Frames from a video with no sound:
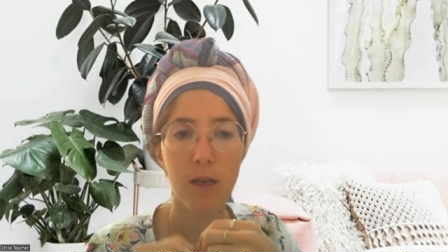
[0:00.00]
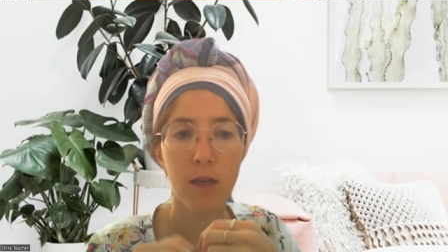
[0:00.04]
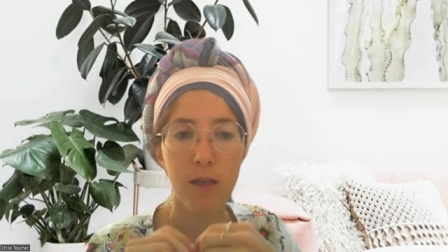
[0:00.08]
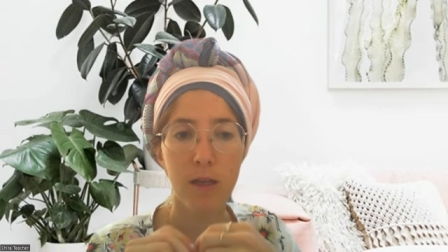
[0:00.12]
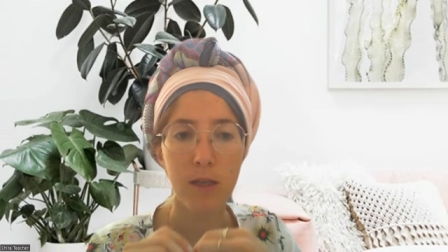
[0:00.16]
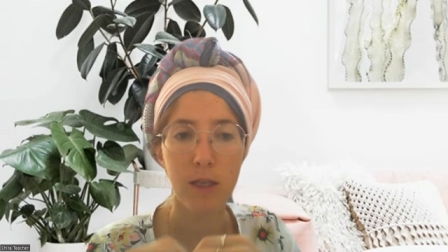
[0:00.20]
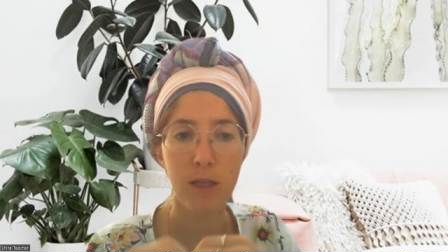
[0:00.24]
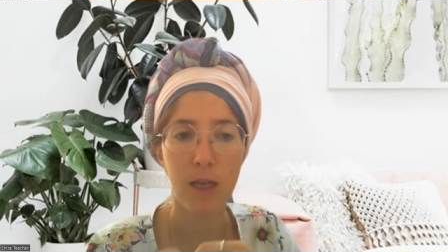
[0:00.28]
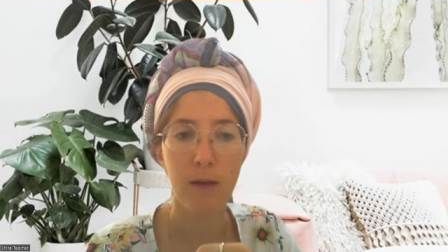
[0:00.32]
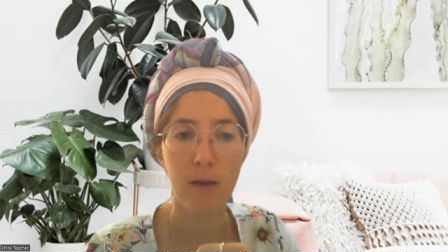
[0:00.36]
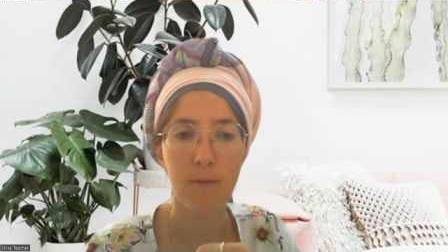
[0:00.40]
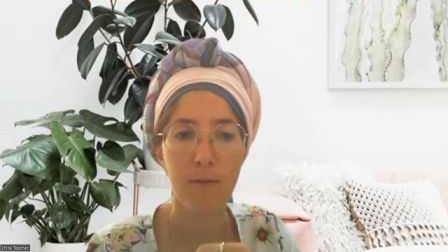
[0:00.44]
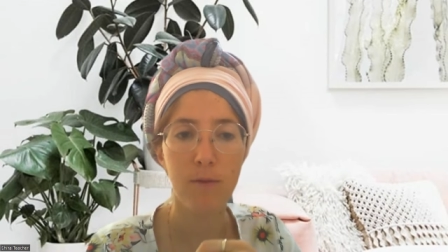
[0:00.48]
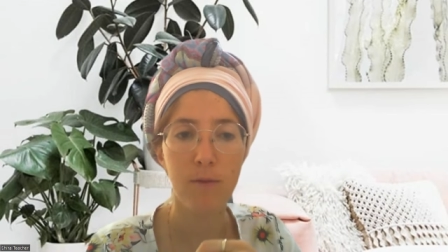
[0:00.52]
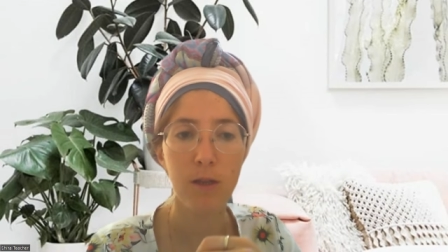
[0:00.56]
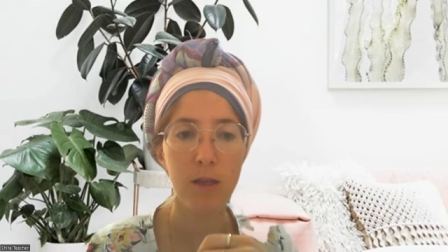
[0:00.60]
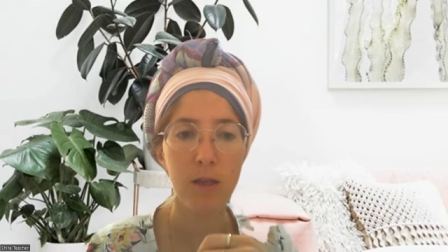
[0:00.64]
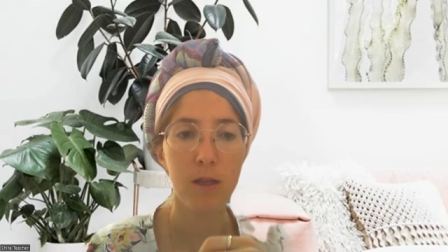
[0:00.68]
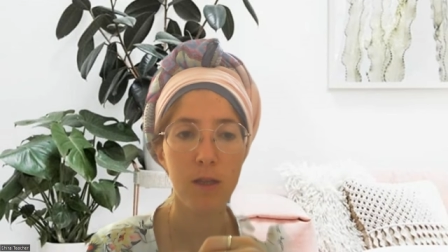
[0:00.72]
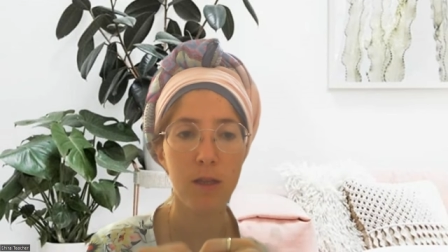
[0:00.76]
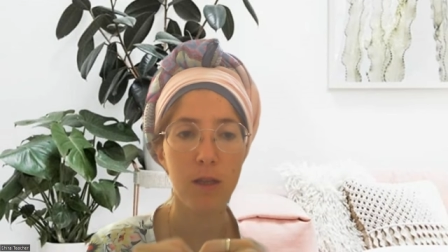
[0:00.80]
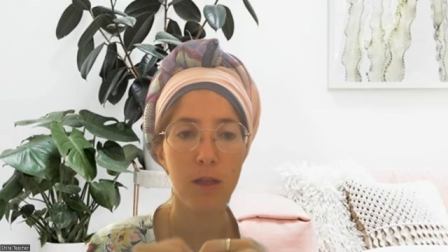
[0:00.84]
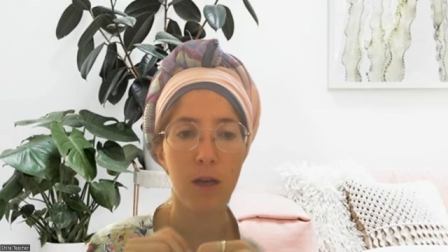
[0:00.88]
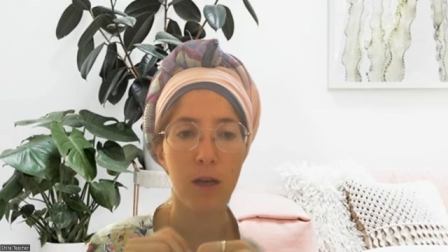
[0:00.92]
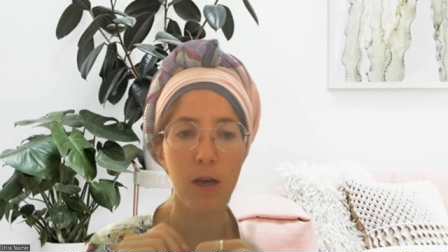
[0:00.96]

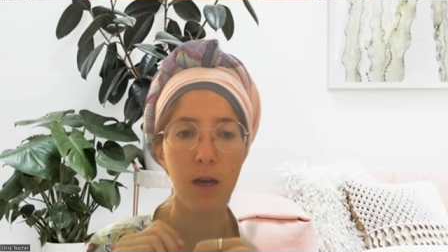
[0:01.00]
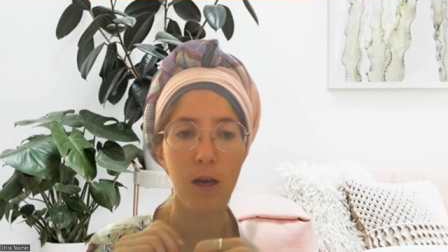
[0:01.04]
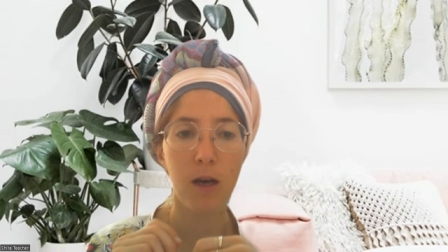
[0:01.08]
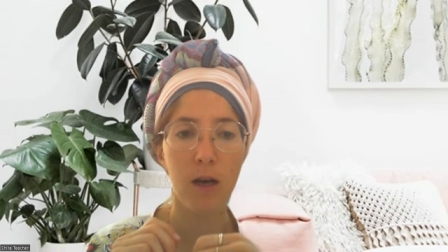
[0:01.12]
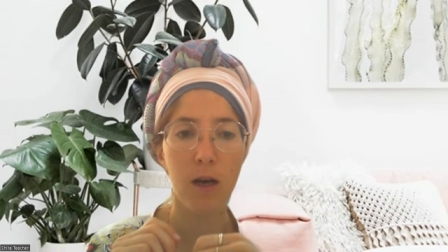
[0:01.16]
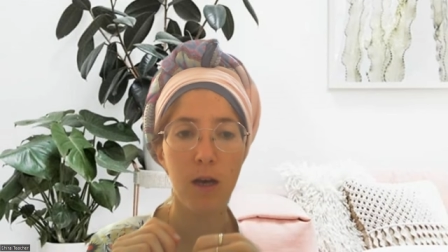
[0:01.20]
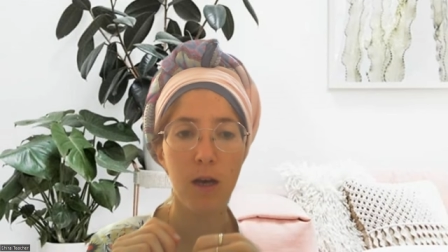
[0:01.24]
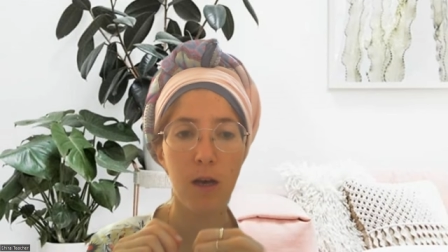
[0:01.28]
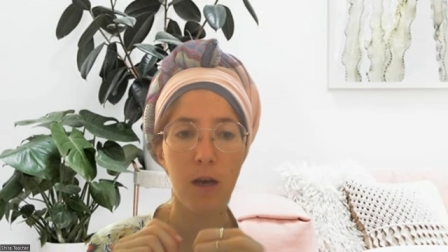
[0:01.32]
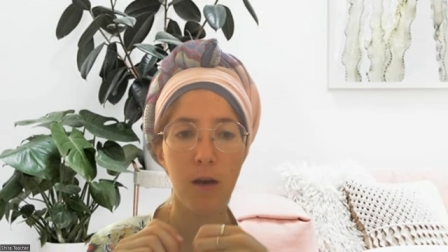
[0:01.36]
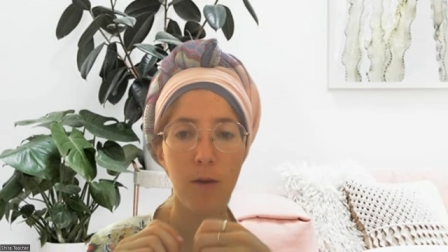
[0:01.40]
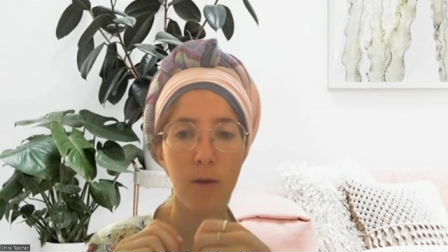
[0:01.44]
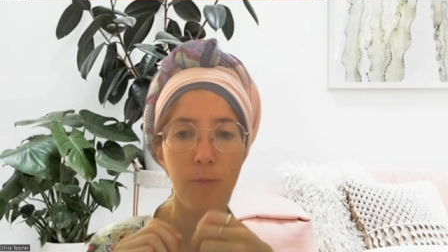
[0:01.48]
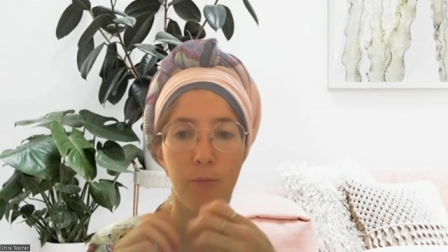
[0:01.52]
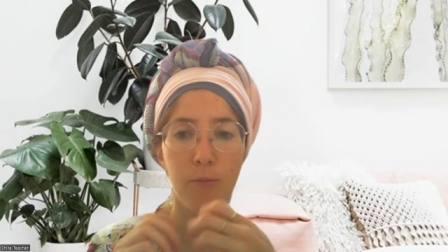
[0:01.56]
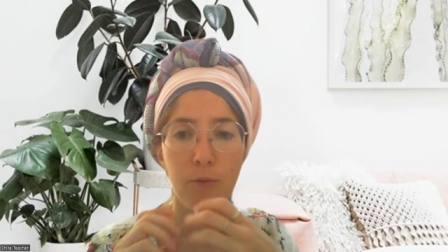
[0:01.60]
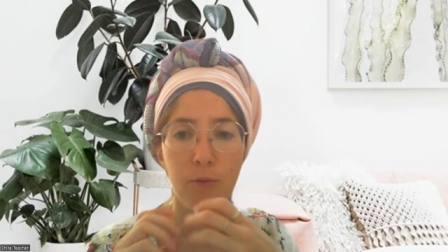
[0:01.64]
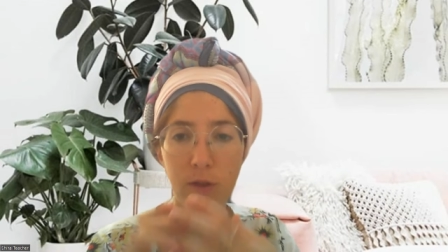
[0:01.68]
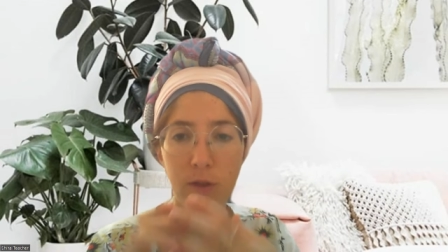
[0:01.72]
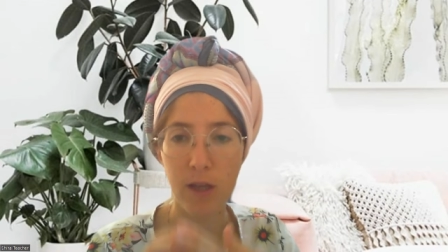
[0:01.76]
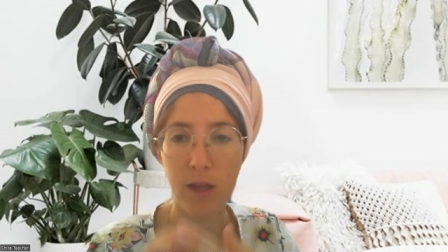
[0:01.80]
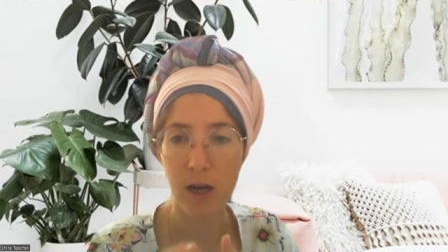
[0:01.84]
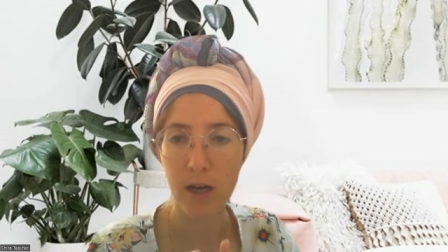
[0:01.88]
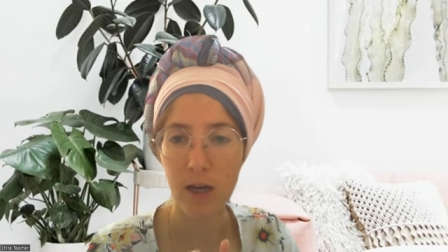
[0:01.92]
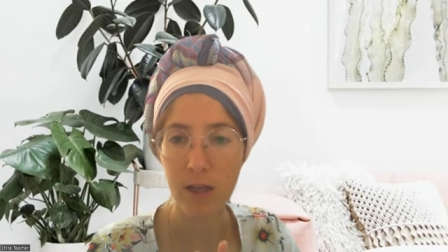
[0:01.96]
something
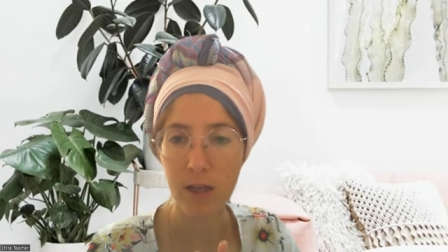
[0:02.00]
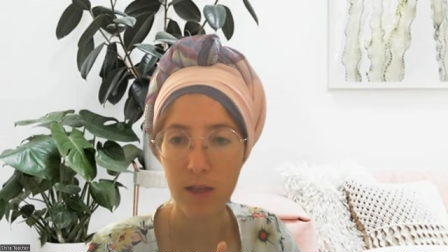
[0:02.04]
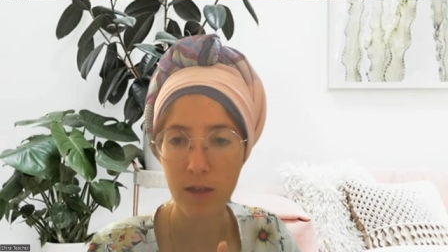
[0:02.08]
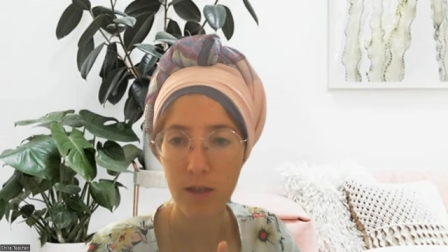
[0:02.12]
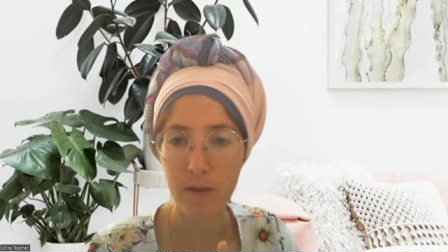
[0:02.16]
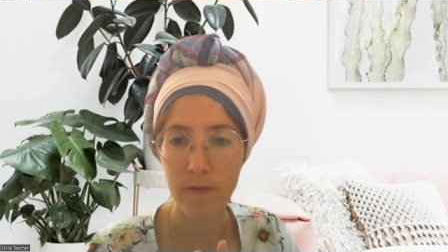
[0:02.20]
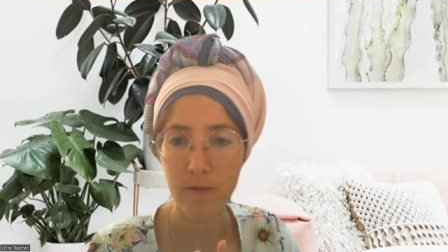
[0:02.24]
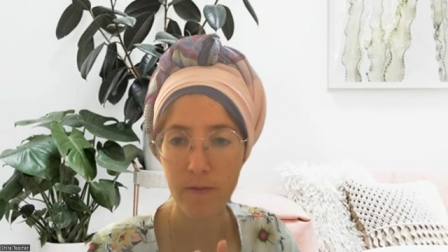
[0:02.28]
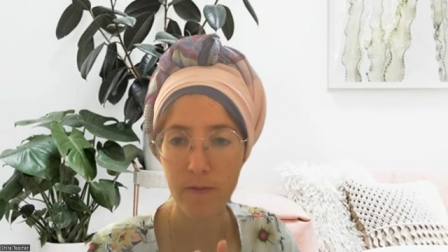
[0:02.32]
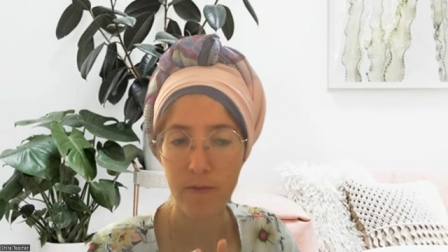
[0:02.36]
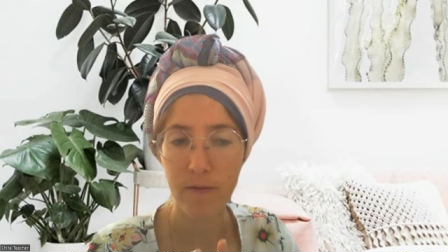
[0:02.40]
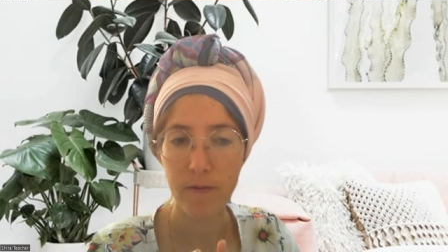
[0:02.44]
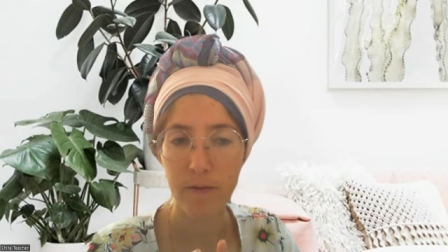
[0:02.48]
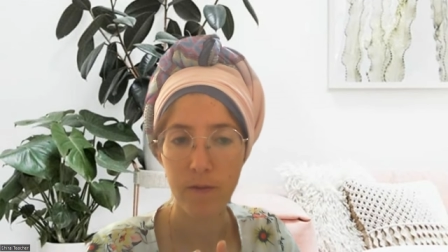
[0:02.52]
productive.